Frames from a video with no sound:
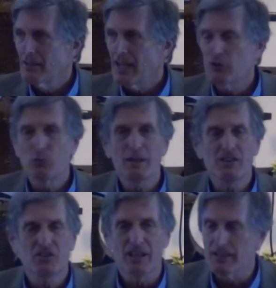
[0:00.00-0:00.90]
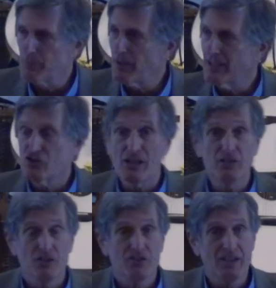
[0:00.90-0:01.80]
as we celebrate
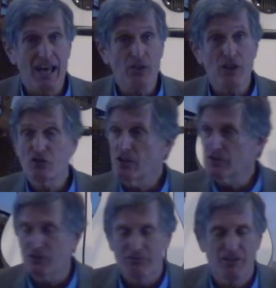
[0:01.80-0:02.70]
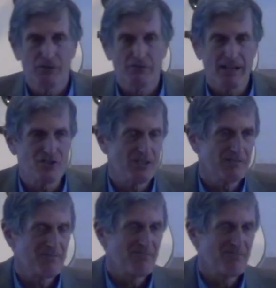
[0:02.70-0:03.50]
Jesus' death and Jesus' resurrection.